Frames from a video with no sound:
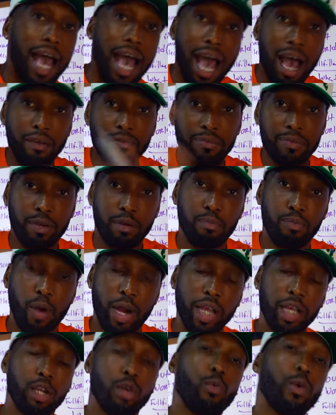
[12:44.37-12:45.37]
after
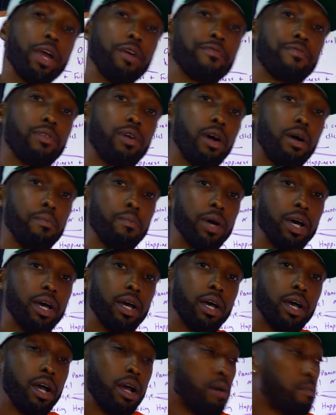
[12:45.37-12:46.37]
breaking away from
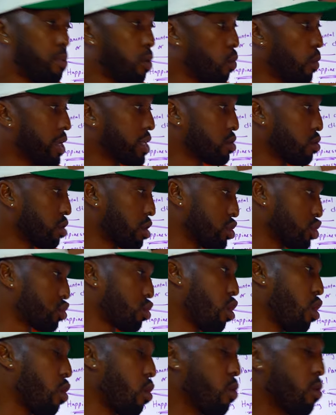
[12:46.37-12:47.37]
parental
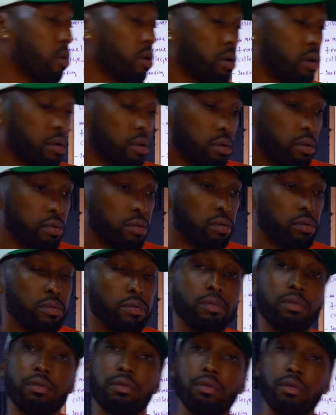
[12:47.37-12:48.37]
control?
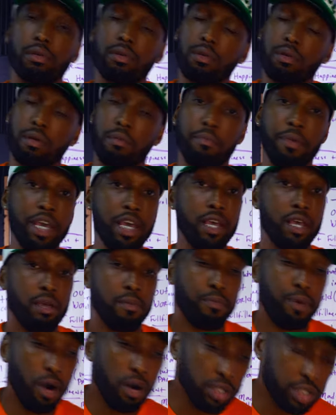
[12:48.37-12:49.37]
Me,
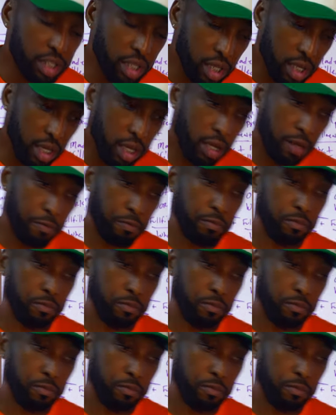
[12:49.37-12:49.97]
personally,